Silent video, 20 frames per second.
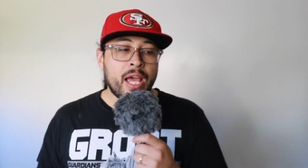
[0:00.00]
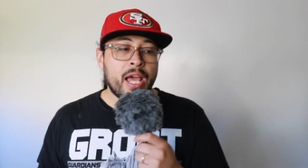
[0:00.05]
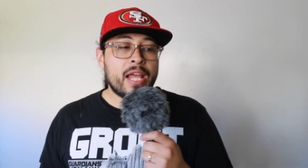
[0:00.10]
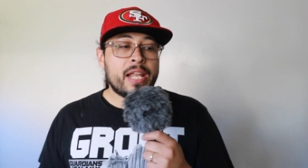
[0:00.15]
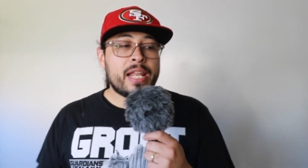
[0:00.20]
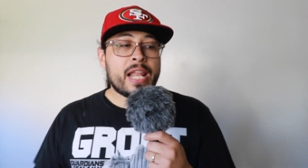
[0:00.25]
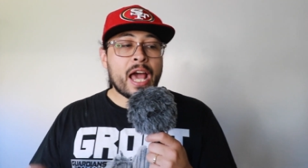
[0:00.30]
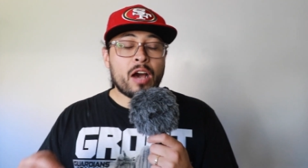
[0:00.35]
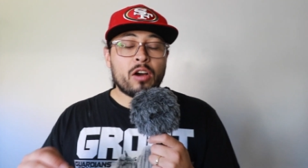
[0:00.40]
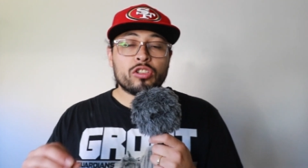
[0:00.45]

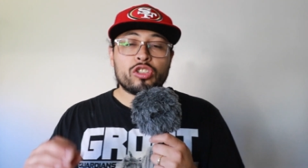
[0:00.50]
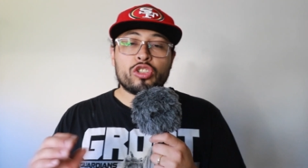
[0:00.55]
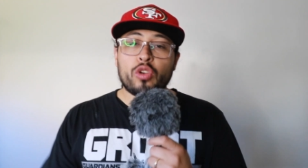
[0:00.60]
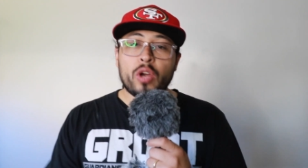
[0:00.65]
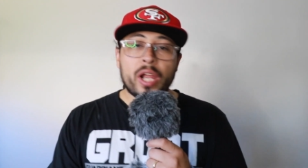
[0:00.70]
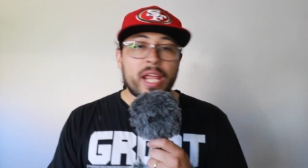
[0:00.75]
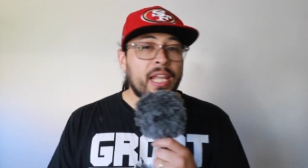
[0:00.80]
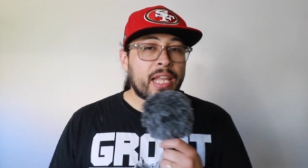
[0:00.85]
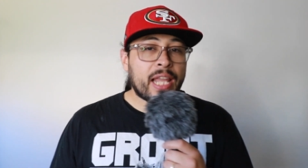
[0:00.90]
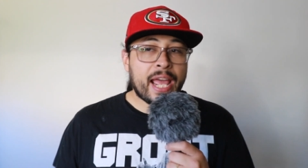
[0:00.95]
Now,
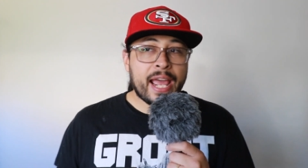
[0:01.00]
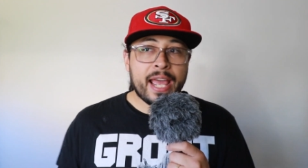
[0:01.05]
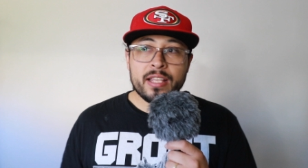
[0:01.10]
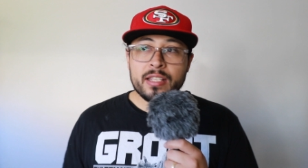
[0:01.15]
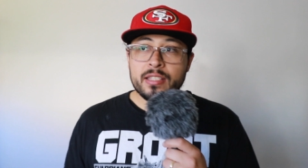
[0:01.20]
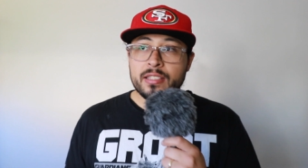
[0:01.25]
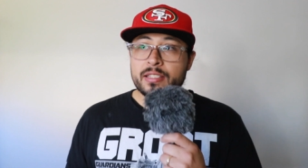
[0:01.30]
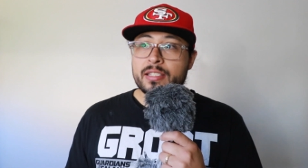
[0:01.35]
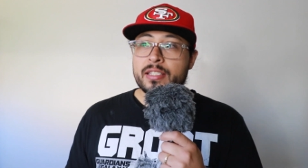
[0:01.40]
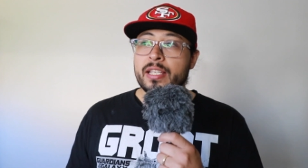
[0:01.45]
Trey
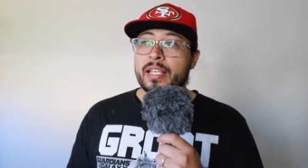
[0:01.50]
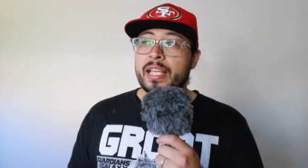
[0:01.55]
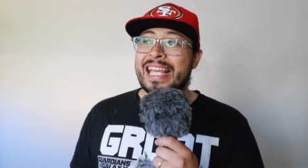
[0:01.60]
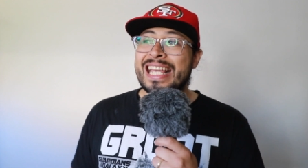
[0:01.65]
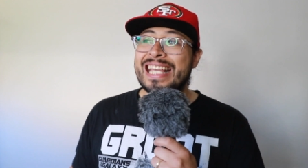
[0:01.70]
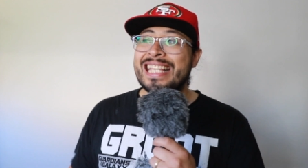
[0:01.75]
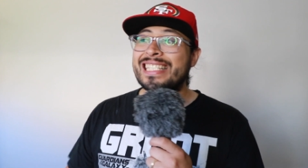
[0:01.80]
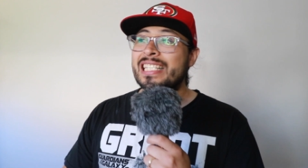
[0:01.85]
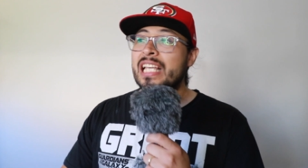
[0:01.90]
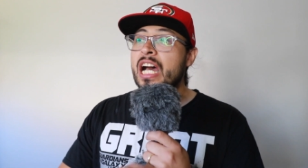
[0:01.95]
Lance
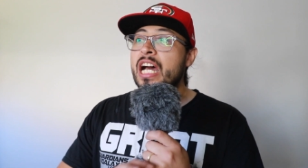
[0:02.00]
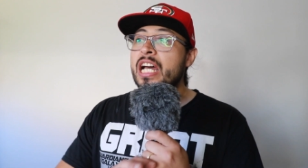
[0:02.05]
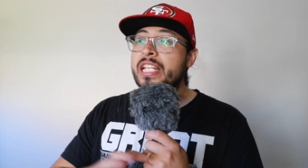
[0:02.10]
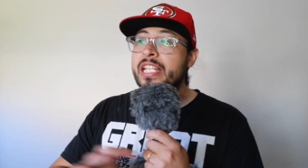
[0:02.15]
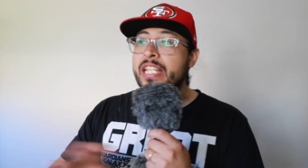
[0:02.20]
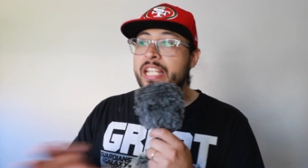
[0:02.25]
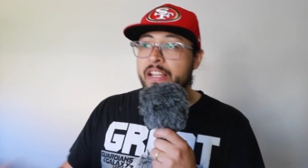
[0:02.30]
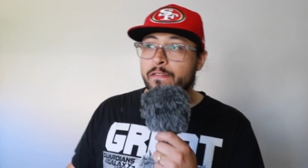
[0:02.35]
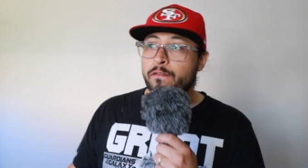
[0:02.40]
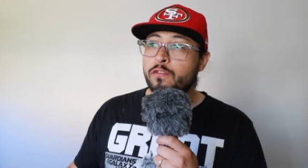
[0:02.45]
is a
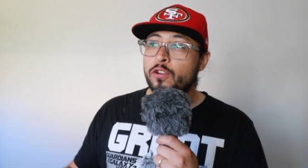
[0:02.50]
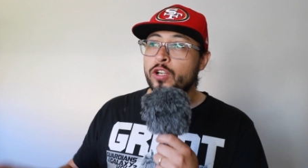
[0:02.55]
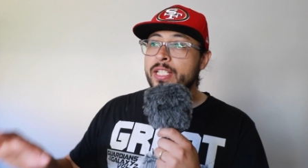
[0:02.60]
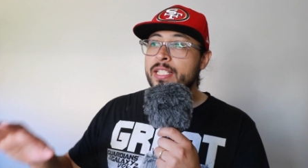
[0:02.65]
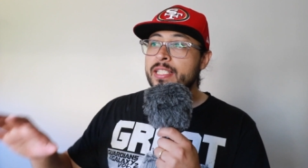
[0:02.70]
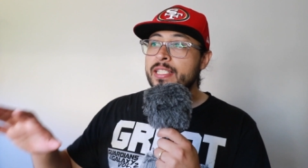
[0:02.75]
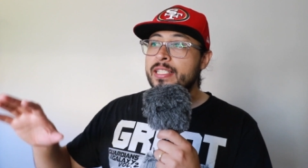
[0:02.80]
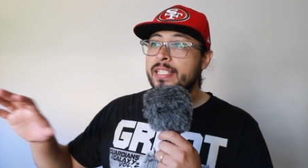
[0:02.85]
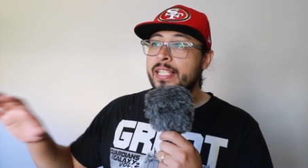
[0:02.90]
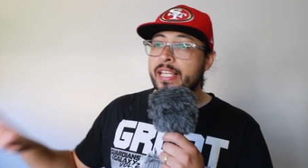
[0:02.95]

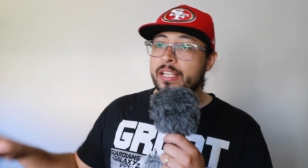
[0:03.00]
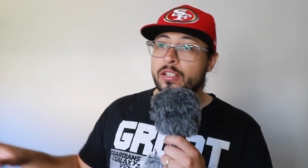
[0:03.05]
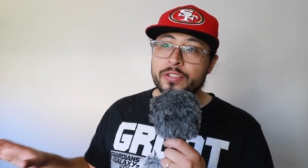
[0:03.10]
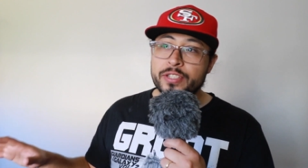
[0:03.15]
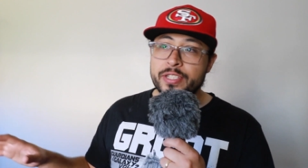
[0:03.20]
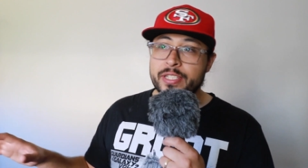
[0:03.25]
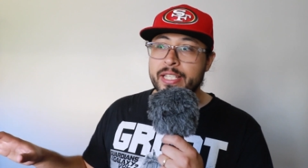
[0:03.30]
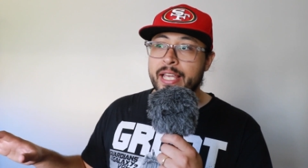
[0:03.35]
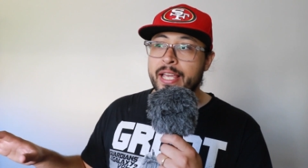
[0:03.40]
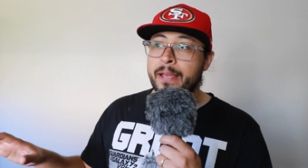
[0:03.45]
different skill
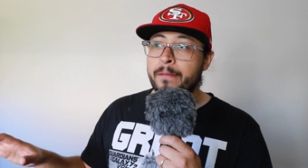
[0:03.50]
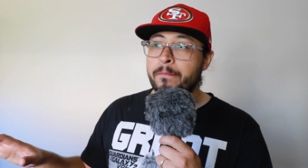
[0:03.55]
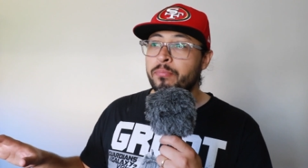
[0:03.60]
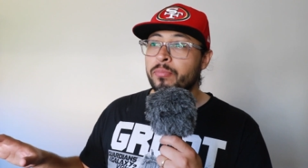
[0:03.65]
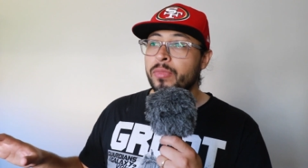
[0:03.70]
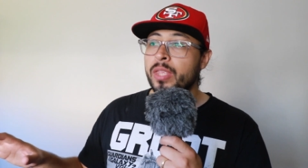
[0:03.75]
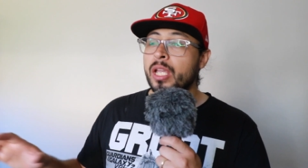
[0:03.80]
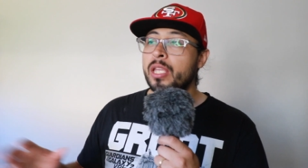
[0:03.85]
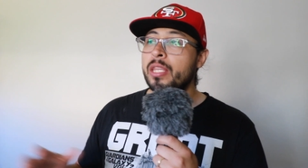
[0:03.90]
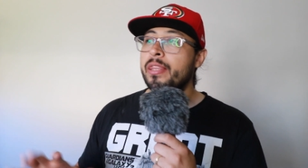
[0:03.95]
set
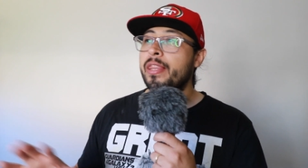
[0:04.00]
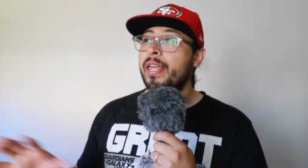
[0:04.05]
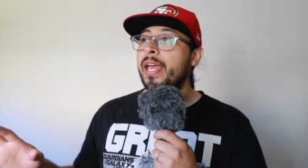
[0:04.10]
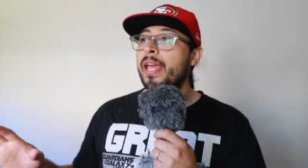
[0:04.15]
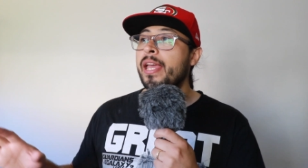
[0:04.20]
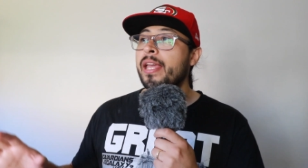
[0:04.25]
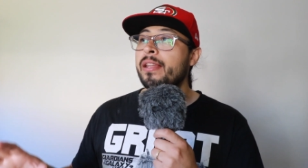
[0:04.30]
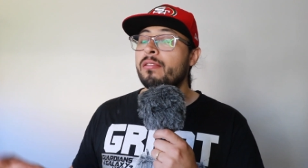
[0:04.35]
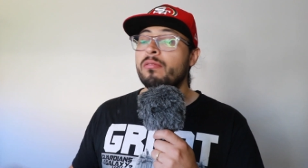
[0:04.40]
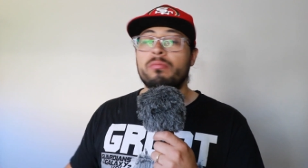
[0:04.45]

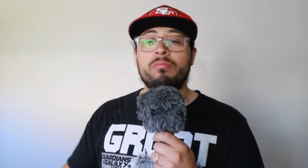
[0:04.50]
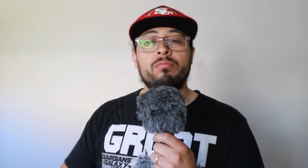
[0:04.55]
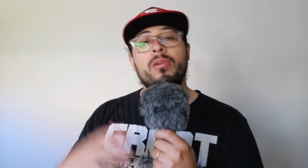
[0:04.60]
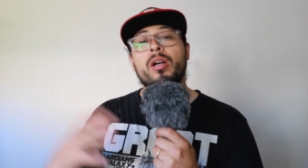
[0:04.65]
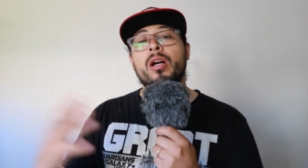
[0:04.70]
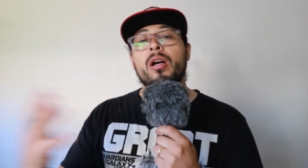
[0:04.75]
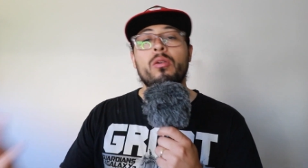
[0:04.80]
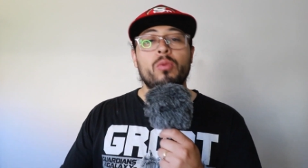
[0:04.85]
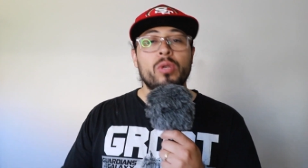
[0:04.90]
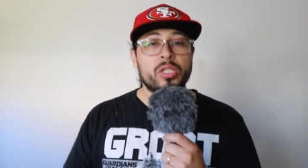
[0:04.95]
than
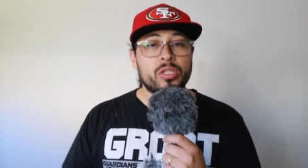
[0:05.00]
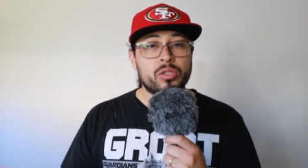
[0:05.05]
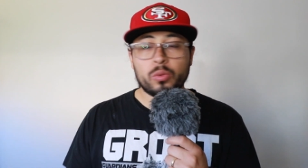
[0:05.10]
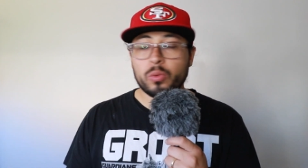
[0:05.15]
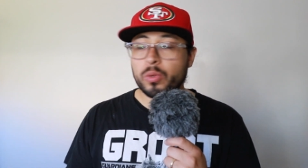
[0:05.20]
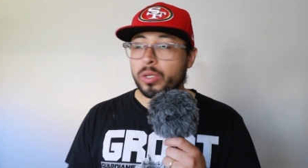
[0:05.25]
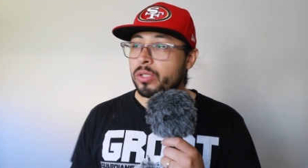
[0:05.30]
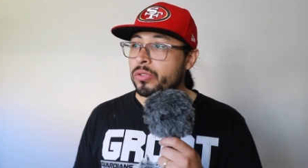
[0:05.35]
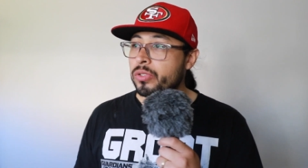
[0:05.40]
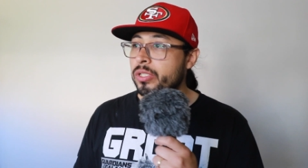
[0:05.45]
a Russell
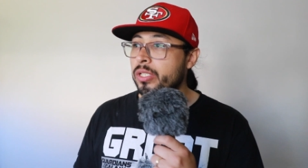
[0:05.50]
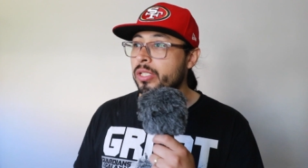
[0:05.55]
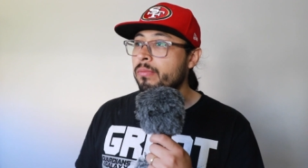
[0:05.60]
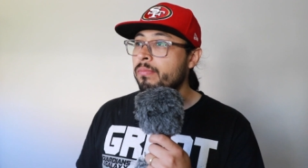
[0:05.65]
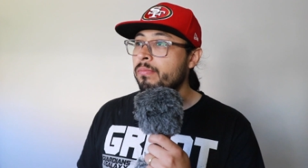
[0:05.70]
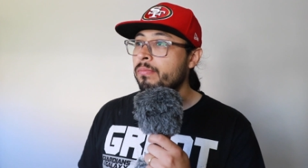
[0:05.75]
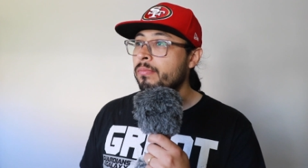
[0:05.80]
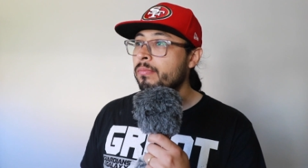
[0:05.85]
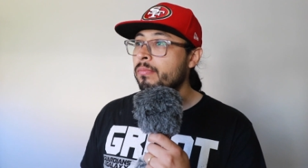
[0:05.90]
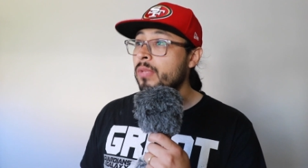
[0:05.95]
Wilson,
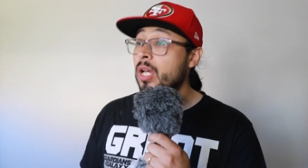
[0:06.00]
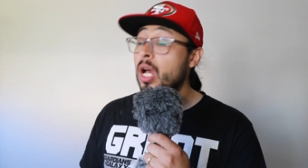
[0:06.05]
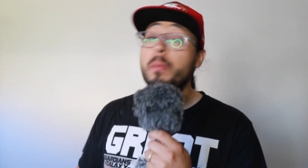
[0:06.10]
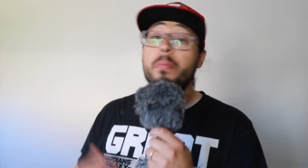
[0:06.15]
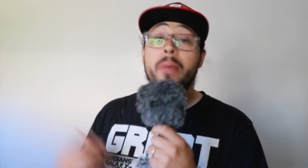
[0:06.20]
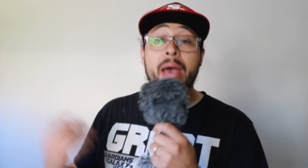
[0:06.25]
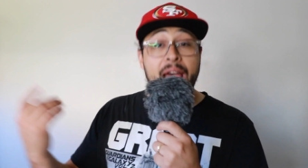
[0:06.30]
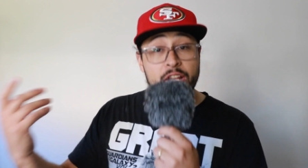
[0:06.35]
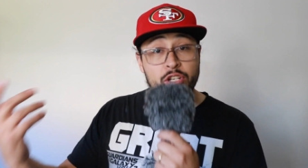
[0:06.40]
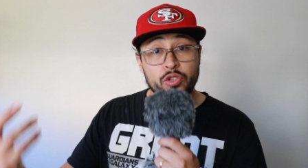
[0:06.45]
a
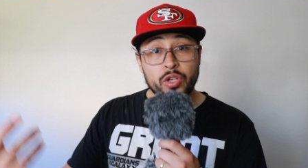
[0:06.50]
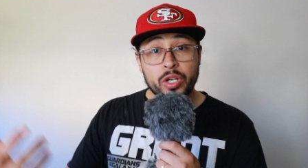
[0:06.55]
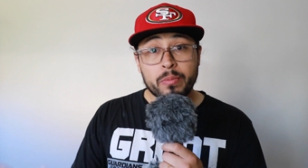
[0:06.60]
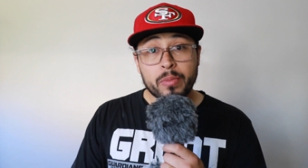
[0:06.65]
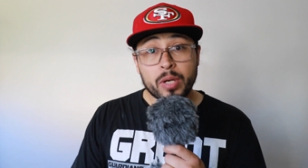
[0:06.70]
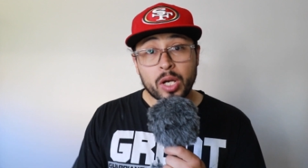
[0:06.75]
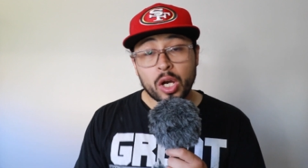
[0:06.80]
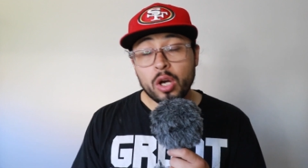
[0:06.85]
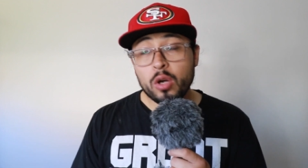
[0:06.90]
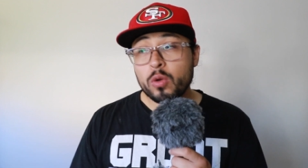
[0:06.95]
Patrick
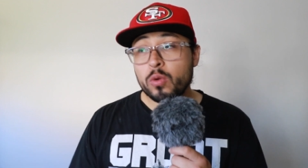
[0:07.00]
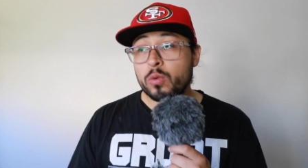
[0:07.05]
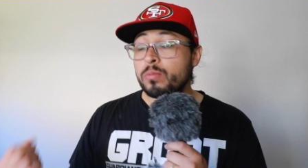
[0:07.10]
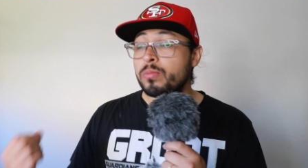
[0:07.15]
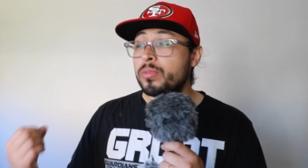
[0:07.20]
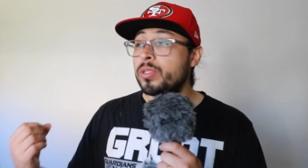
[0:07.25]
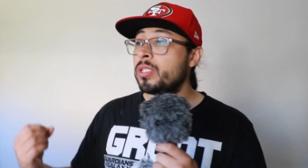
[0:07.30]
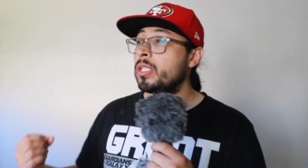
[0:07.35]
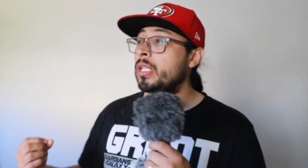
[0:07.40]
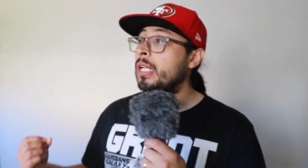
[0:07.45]

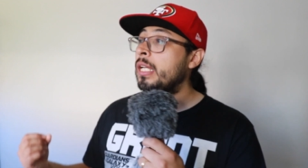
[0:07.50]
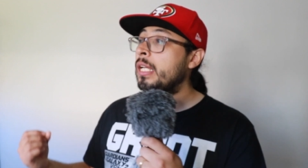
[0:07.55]
Mahomes.